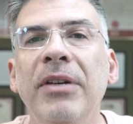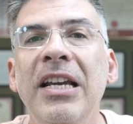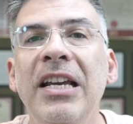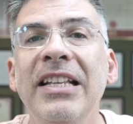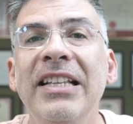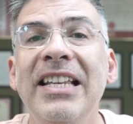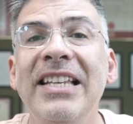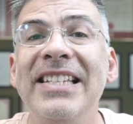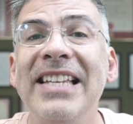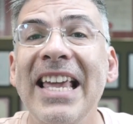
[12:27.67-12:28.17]

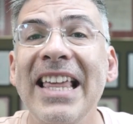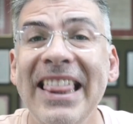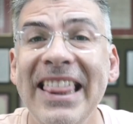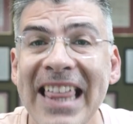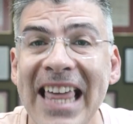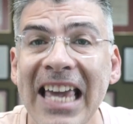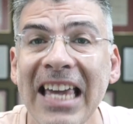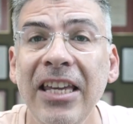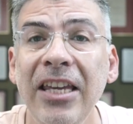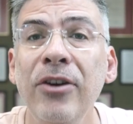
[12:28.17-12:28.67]
to say
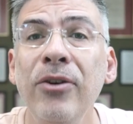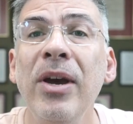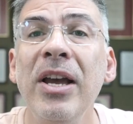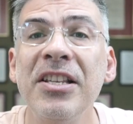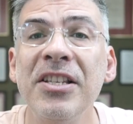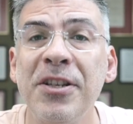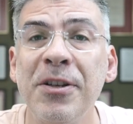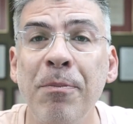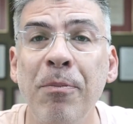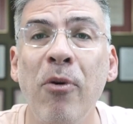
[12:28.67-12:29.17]
thank you and
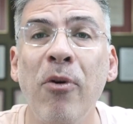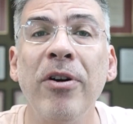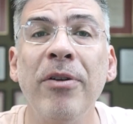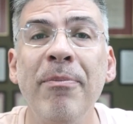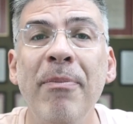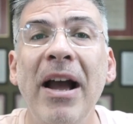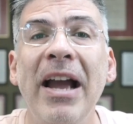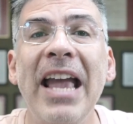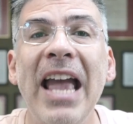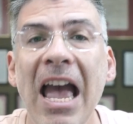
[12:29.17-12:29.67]
support
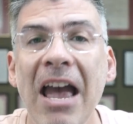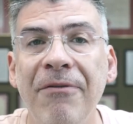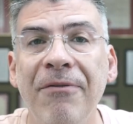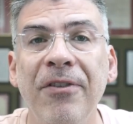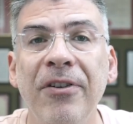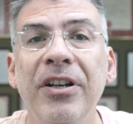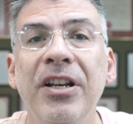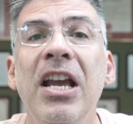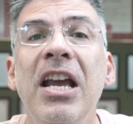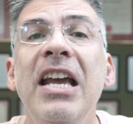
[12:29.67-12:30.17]
my
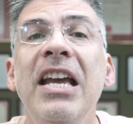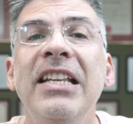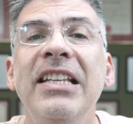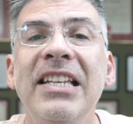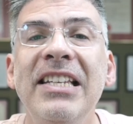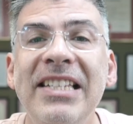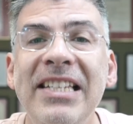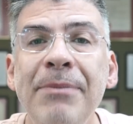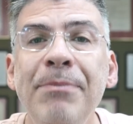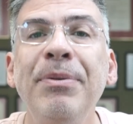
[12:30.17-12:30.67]
effort to
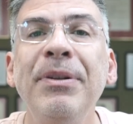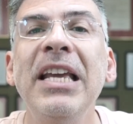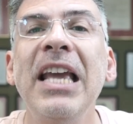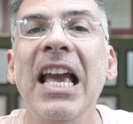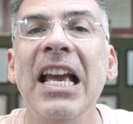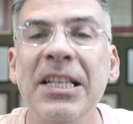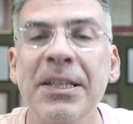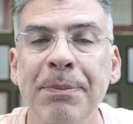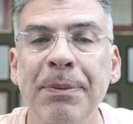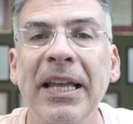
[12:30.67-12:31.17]
simply
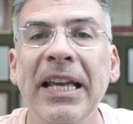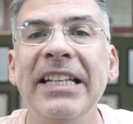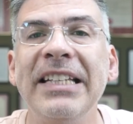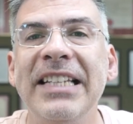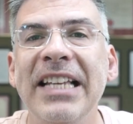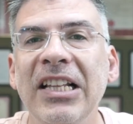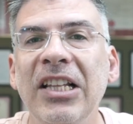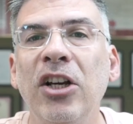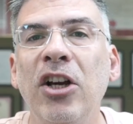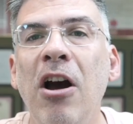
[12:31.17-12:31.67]
explain
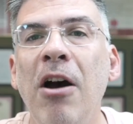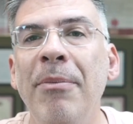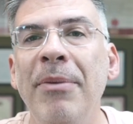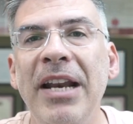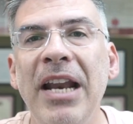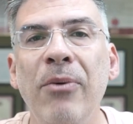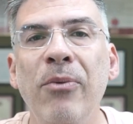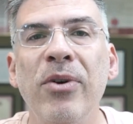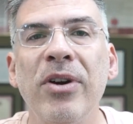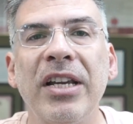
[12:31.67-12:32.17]
telecom and
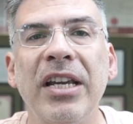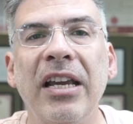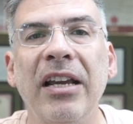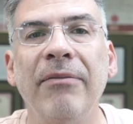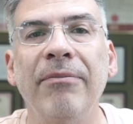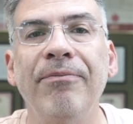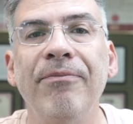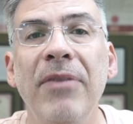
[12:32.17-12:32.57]
networking.